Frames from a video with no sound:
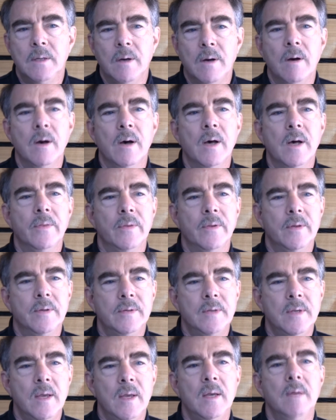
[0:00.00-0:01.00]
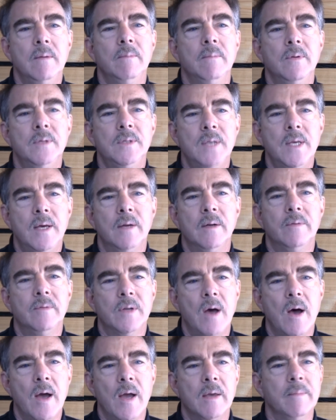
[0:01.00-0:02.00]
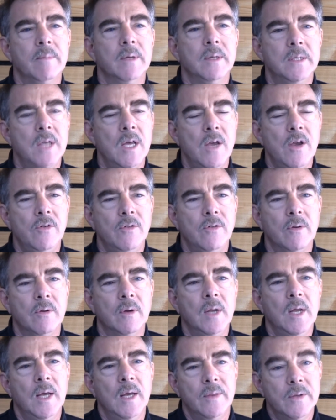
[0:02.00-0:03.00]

on the same set of documentation.